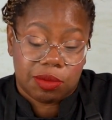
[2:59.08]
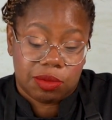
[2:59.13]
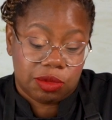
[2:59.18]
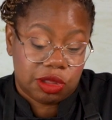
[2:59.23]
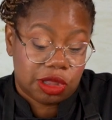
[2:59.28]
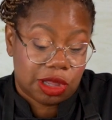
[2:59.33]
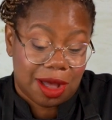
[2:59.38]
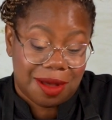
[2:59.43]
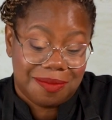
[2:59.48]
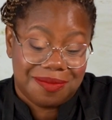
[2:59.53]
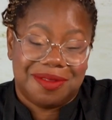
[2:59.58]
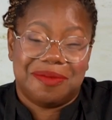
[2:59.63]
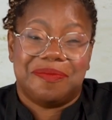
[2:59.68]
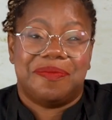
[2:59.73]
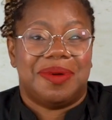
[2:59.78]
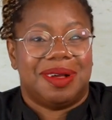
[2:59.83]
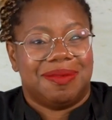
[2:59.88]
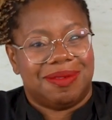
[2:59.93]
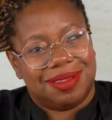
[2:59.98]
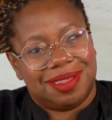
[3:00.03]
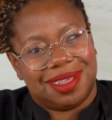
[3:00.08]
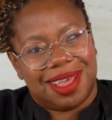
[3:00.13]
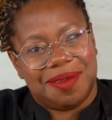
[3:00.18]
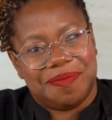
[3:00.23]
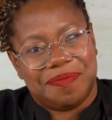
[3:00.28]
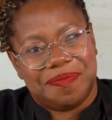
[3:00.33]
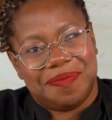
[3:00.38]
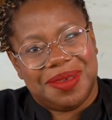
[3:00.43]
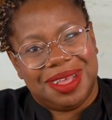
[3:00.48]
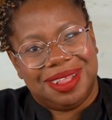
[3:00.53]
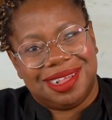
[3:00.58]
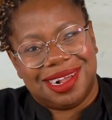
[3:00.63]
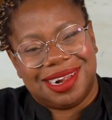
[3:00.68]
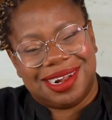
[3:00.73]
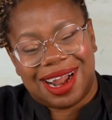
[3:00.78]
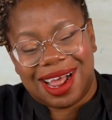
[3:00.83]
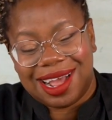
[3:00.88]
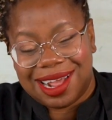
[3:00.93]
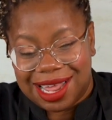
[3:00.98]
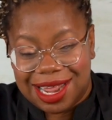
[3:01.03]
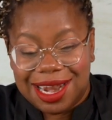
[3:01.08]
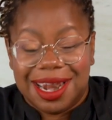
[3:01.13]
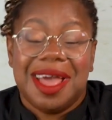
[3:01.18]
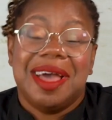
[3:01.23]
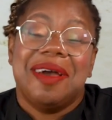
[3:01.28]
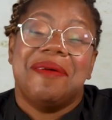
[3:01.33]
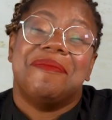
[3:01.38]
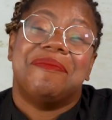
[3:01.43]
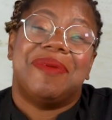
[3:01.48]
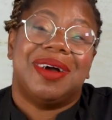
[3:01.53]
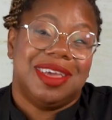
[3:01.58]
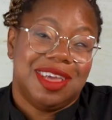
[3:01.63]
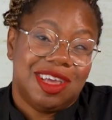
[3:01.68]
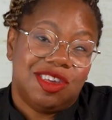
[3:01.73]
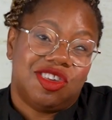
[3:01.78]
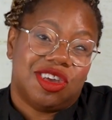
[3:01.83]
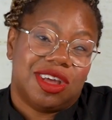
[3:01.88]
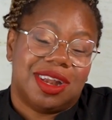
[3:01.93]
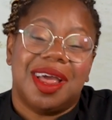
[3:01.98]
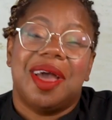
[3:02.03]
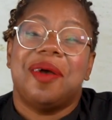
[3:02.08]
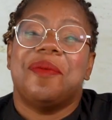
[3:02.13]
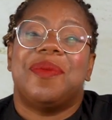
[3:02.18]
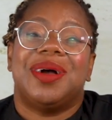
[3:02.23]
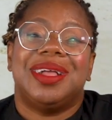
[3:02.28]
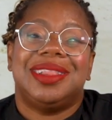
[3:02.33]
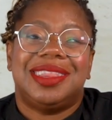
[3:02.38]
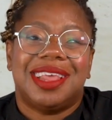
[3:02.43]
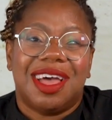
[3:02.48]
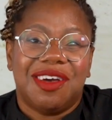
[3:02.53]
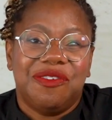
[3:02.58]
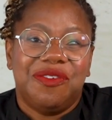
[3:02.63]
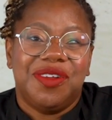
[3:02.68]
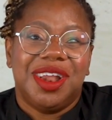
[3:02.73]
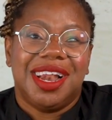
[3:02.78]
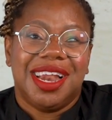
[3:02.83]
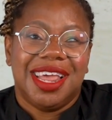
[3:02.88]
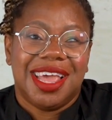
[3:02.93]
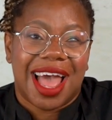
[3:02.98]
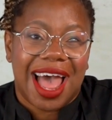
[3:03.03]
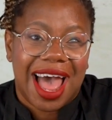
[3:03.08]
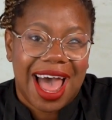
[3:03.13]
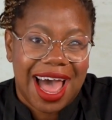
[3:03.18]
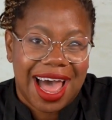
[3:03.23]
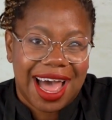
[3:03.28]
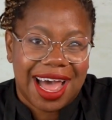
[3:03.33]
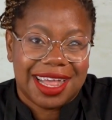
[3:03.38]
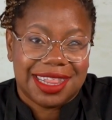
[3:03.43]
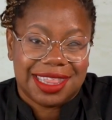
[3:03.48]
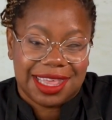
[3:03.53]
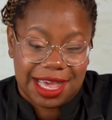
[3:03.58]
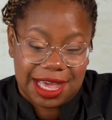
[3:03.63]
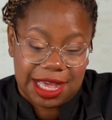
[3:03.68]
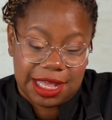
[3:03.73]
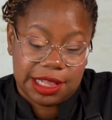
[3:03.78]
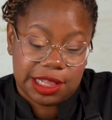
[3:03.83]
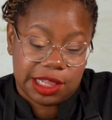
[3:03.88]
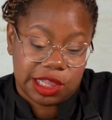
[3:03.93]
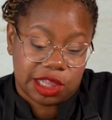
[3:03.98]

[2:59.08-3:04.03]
some I would say beta glycan, but you should. But definitely add in